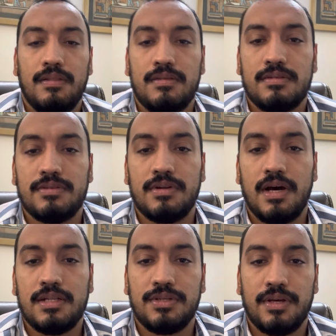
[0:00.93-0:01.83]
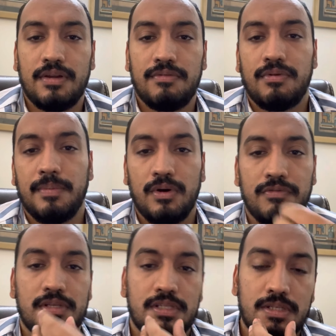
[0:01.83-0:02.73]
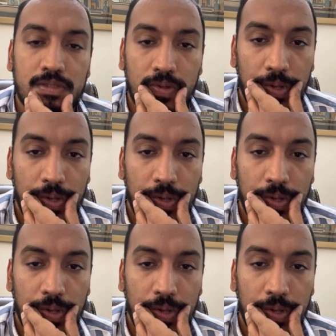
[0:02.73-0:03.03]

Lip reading: This is Raj here from my office.